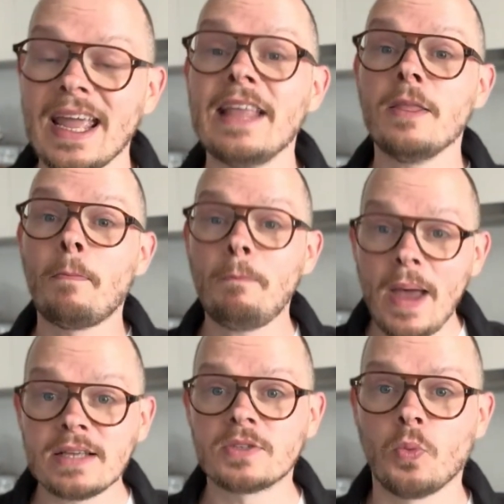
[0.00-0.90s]
in the
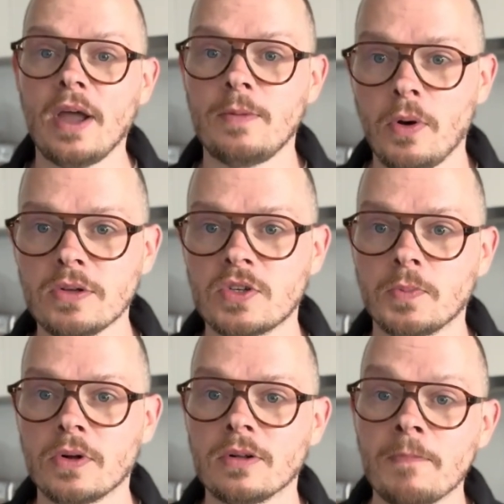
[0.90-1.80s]
best way
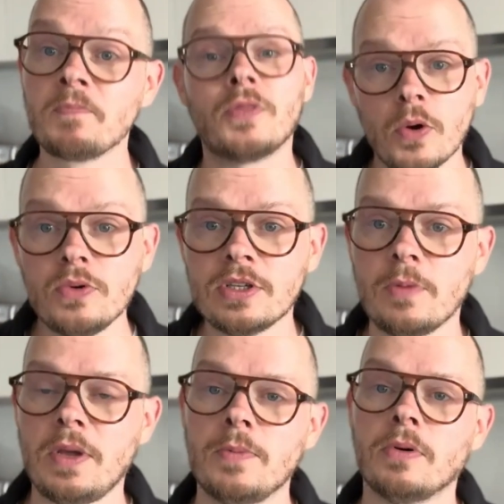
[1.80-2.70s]
possible, those are the
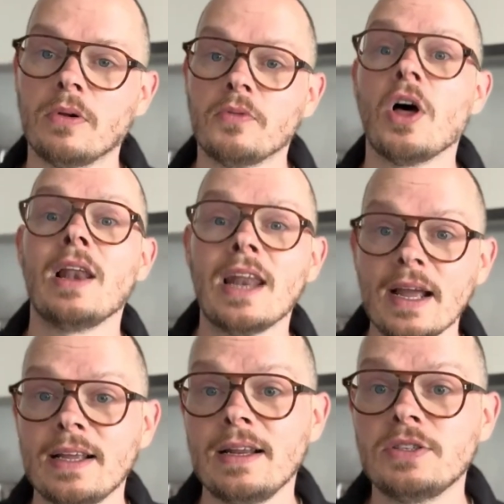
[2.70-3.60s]
people that are
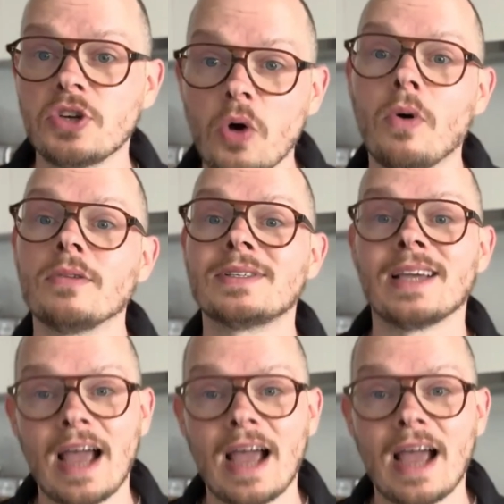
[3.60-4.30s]
likely to go on to